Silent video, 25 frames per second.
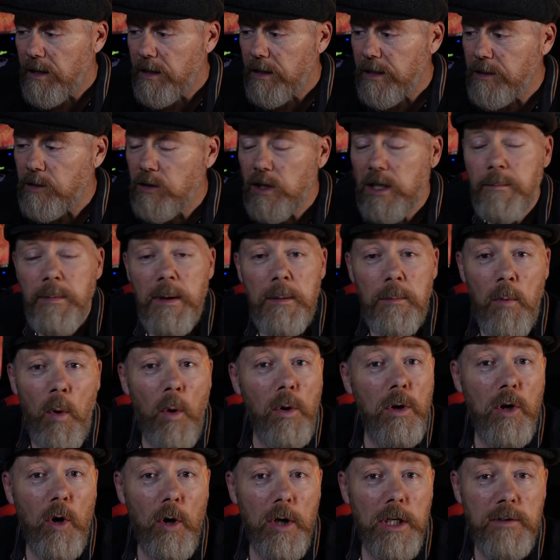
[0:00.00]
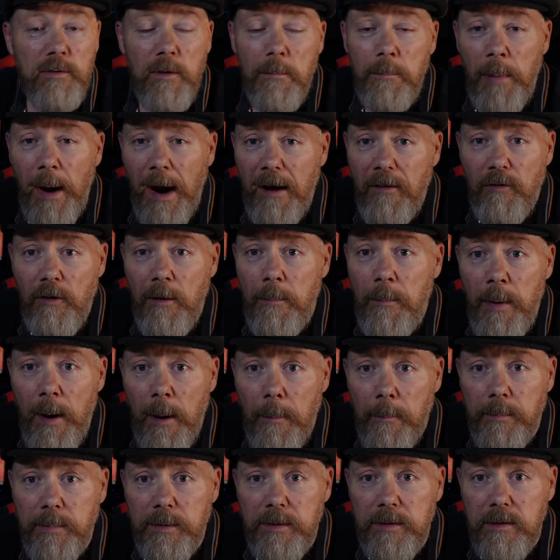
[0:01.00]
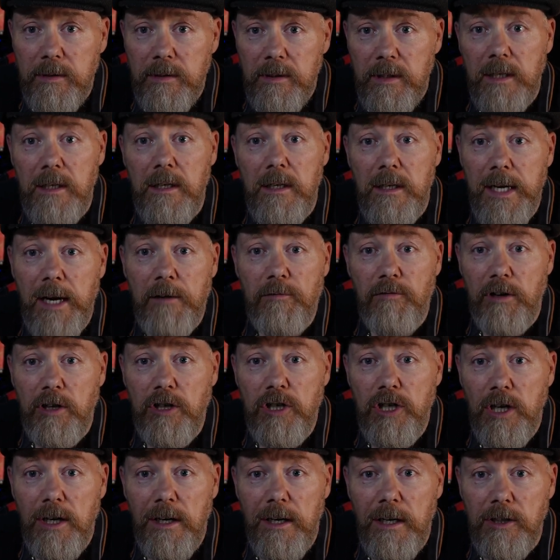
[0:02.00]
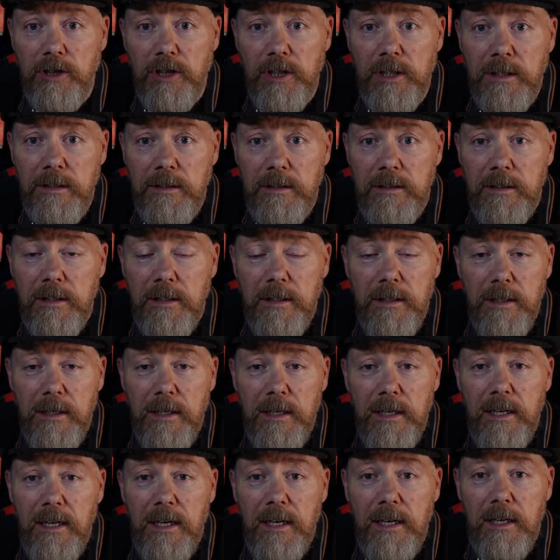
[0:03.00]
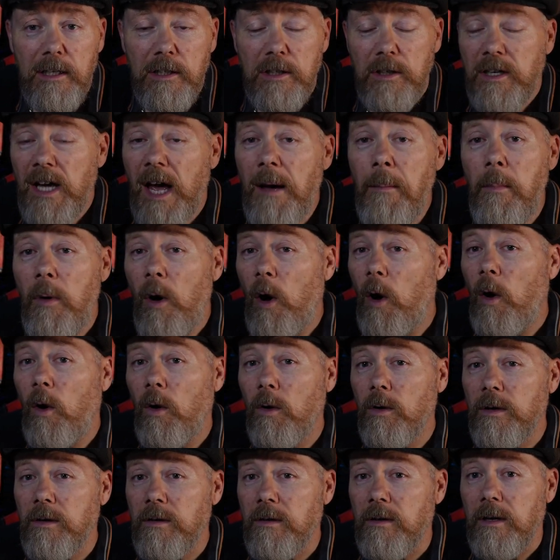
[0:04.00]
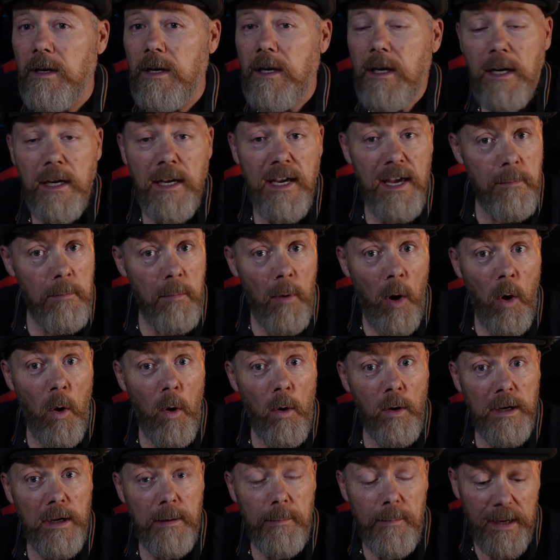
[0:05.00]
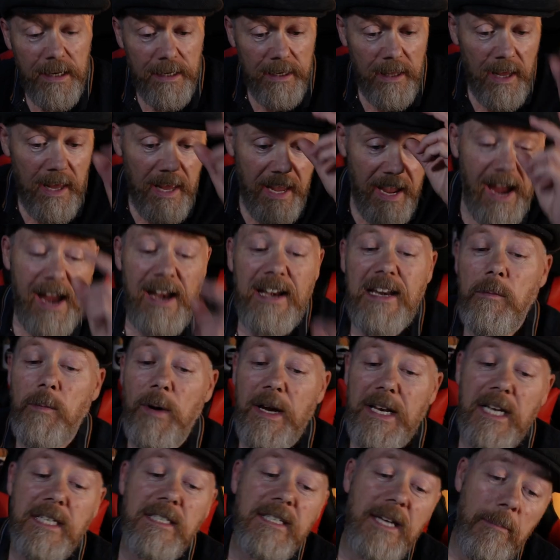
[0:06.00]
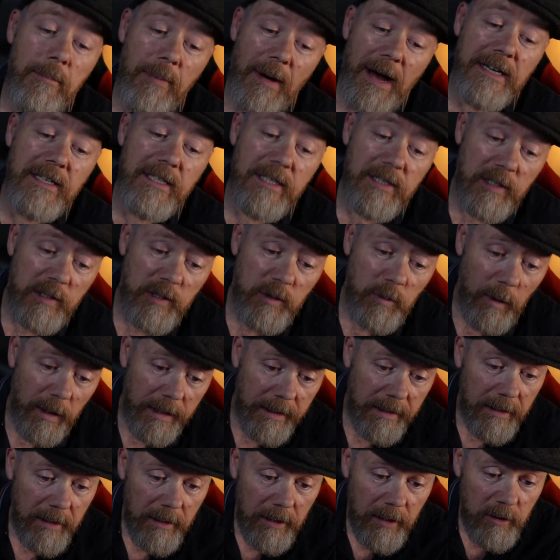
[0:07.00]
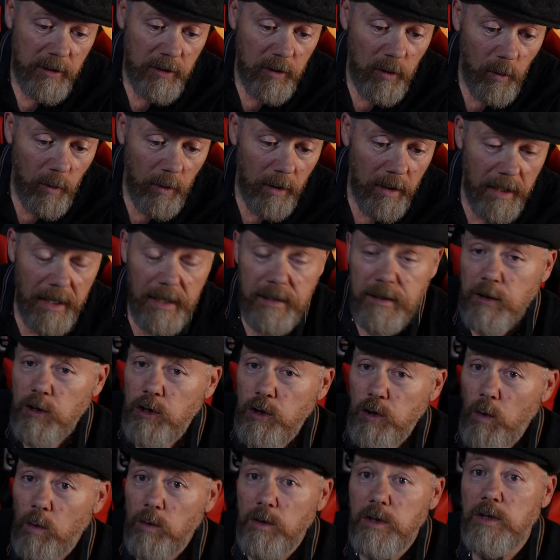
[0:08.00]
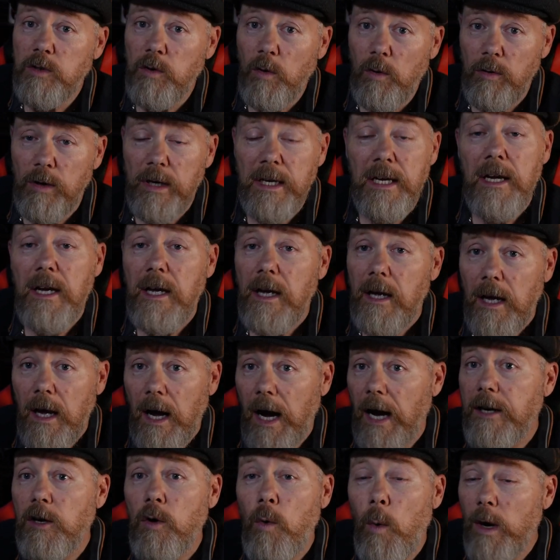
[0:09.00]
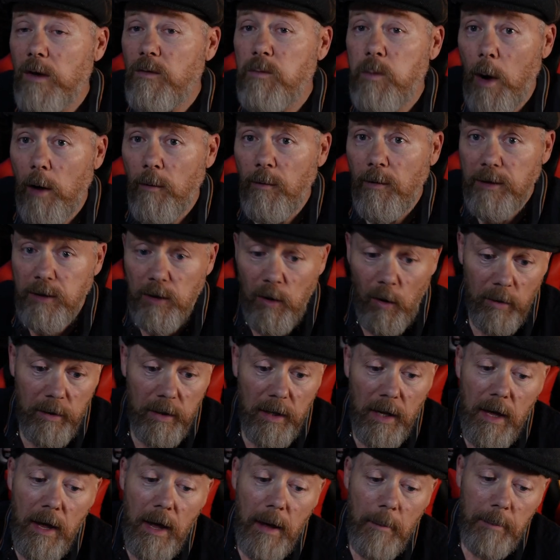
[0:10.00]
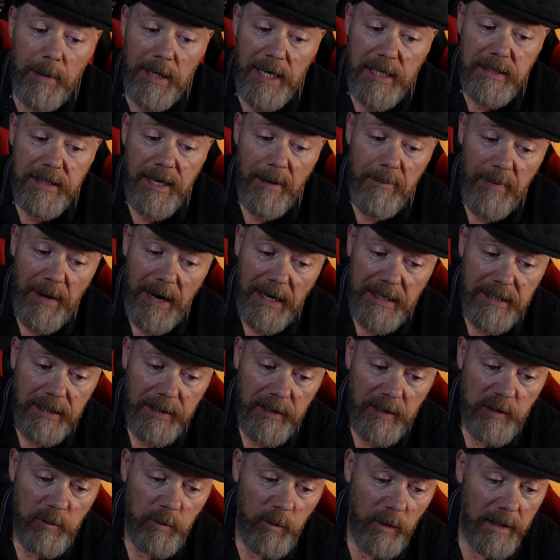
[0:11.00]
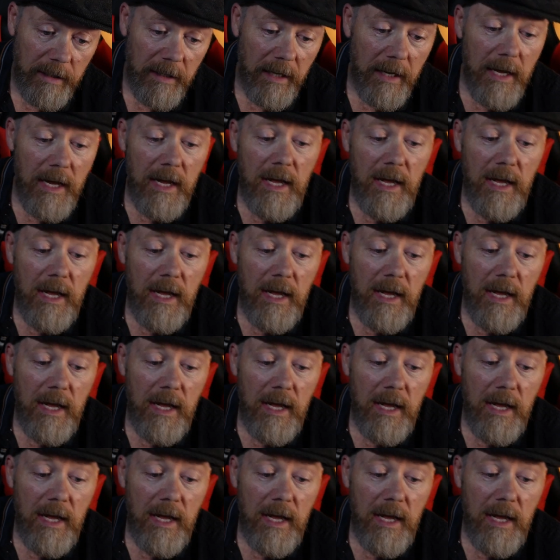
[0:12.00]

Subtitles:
there's going to be more noise from petrol pumps than electric chargers. So come on. Come on, man. Anyway, let's get back to this one. So it's a short story. I know I've waffled on, but let's get back to this one.